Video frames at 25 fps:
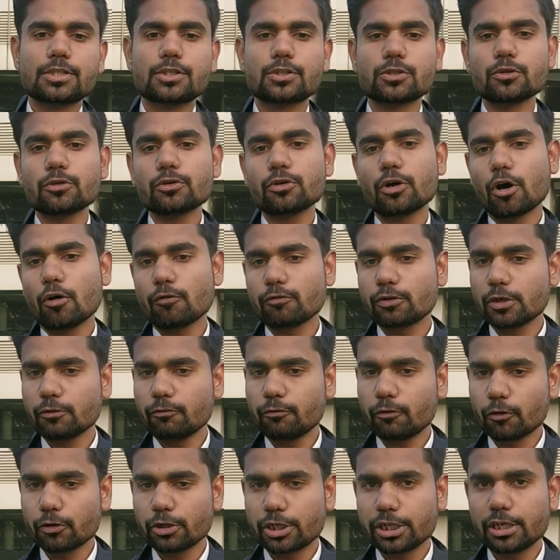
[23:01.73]
So of the
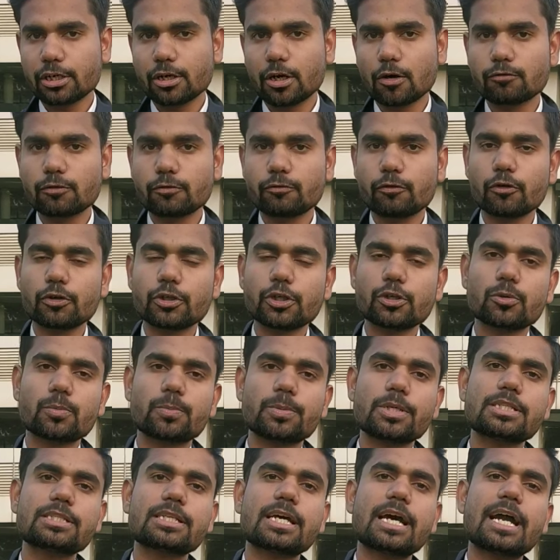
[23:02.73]
40
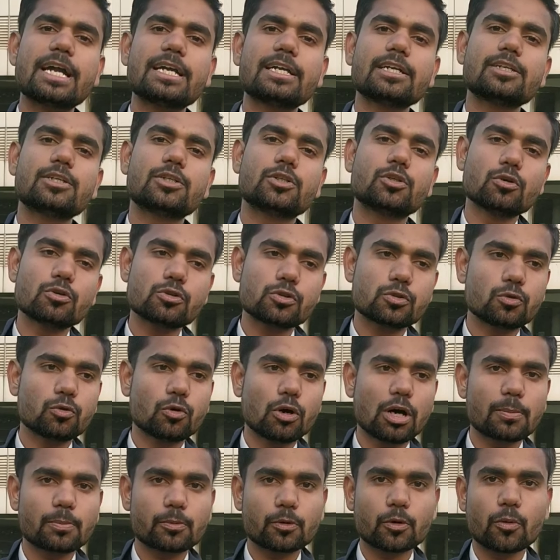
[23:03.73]
rupees, and those who
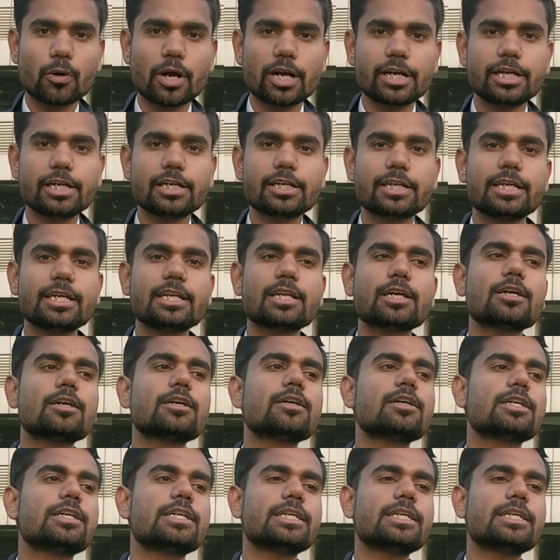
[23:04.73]
are provided in a